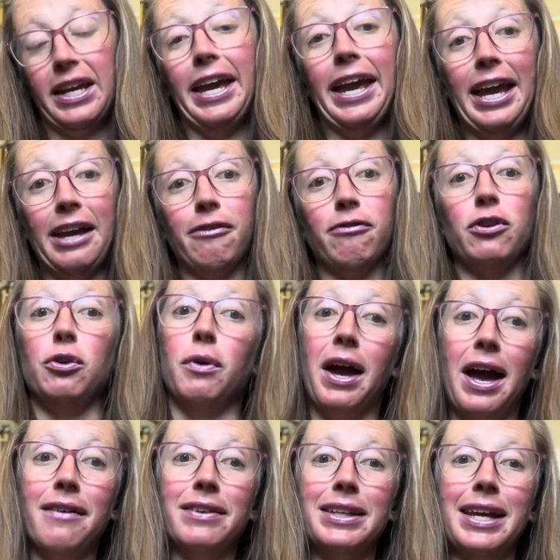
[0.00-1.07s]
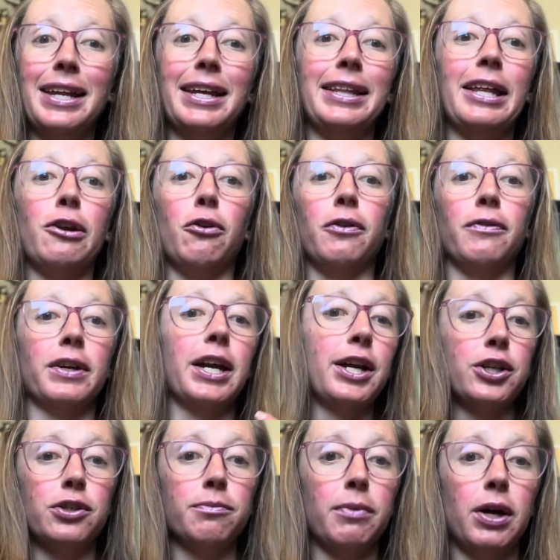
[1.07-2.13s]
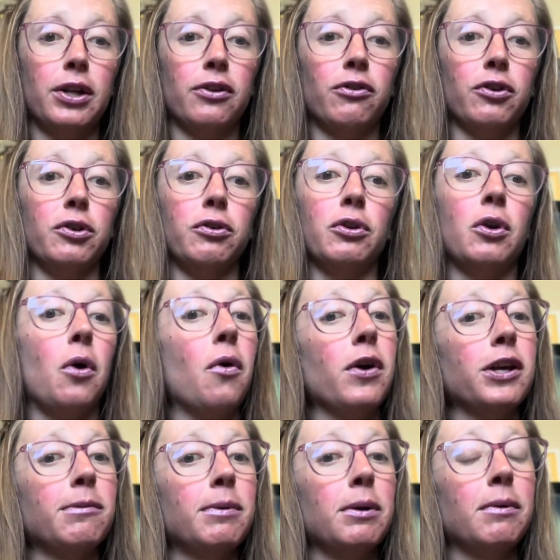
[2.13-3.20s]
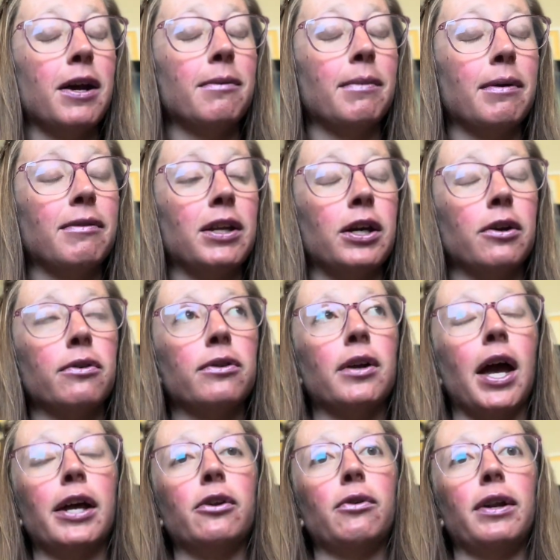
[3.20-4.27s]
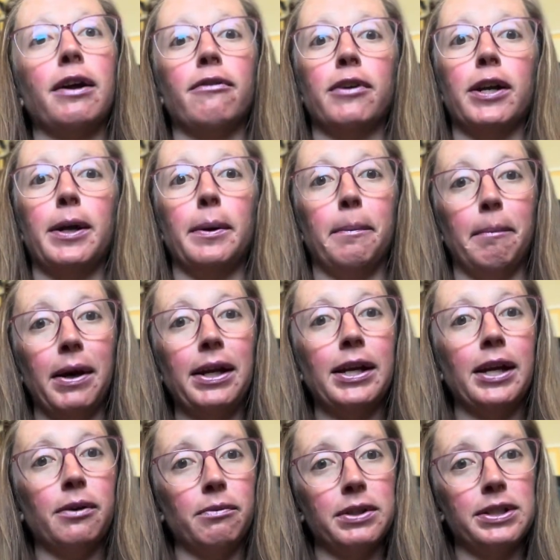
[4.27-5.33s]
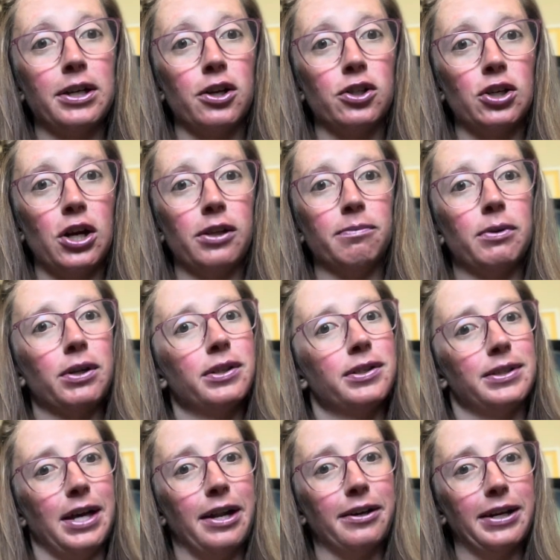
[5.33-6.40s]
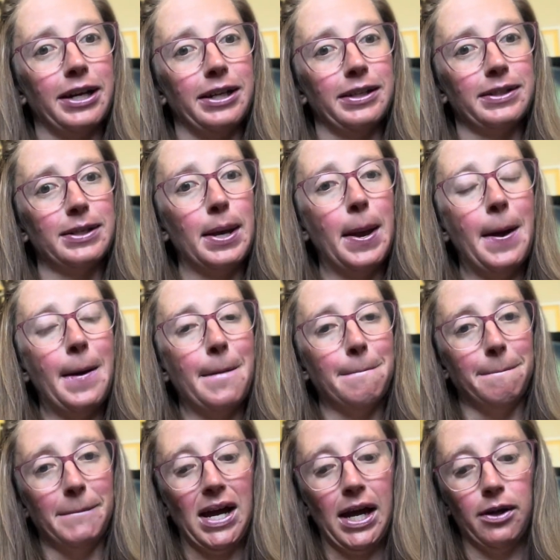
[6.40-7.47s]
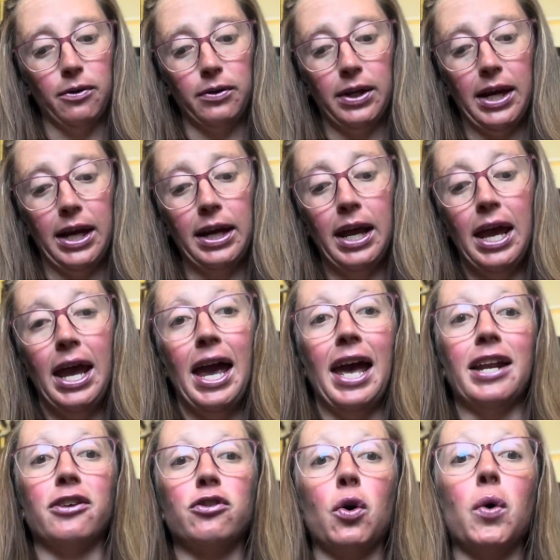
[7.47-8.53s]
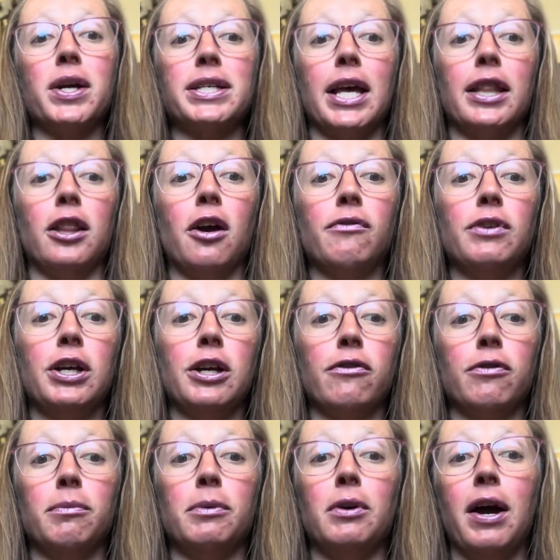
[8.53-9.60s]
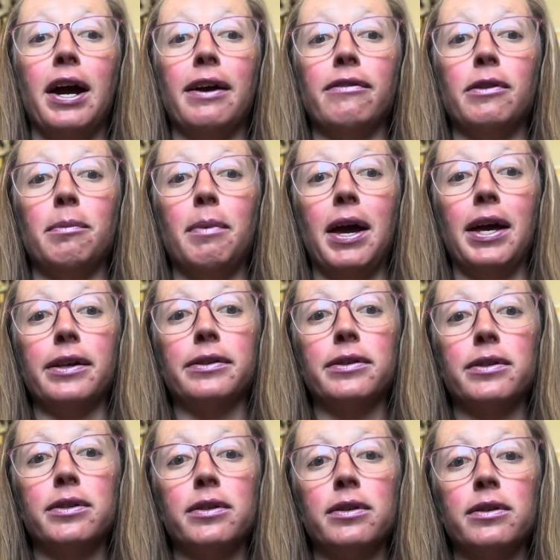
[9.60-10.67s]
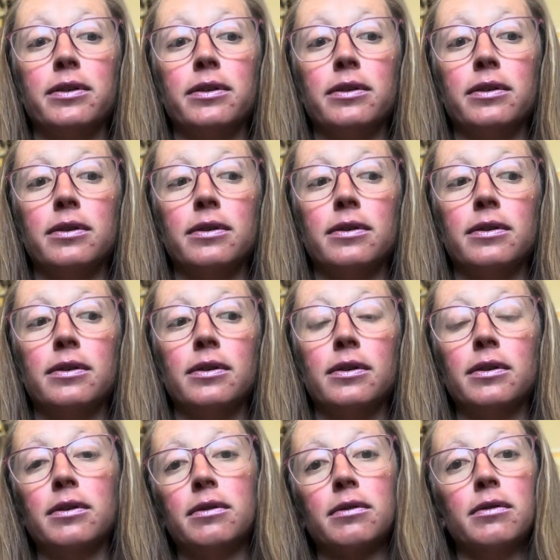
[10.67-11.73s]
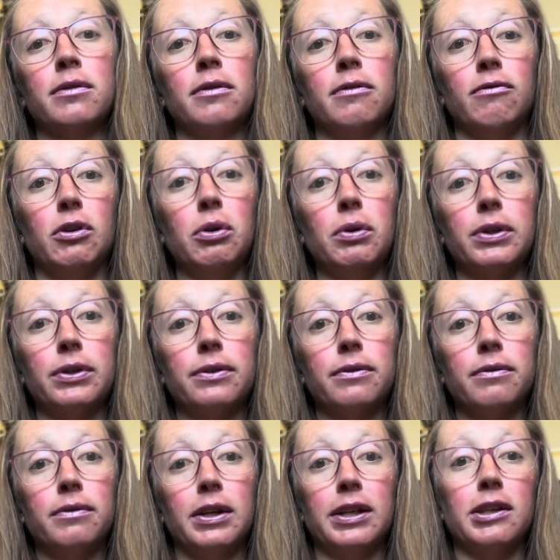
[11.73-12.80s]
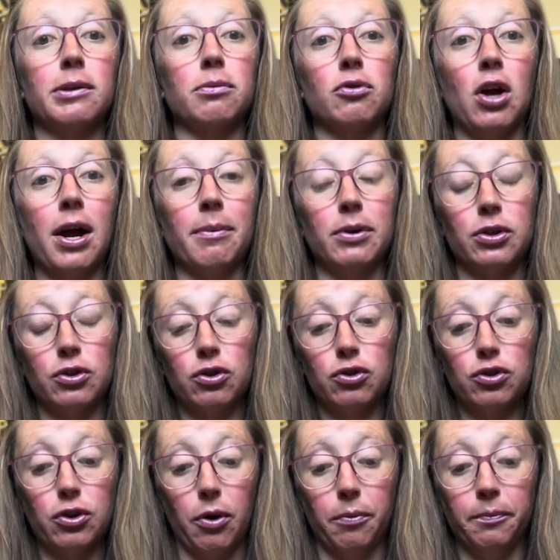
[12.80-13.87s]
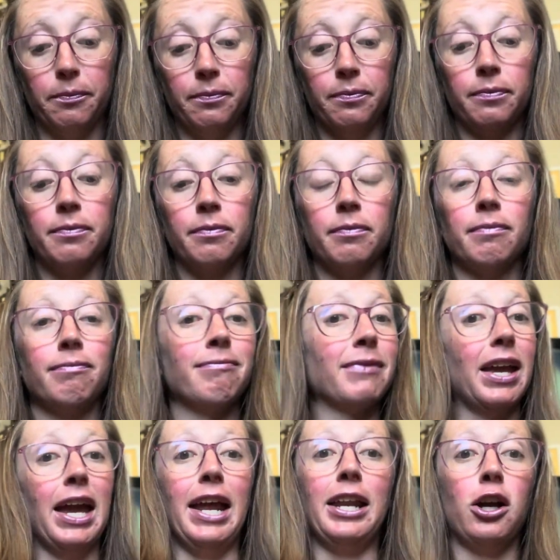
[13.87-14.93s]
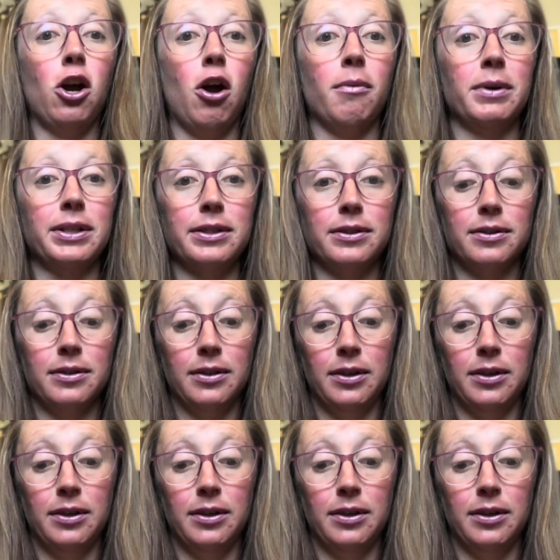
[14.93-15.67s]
If you haven't yet, hit that notification button so you can always be aware of my videos. I do it every Monday and Wednesday, our child's book. Saturdays, my own day. And as always, I'd love to hear from you. I have the best viewers and subscribers. So, any comments?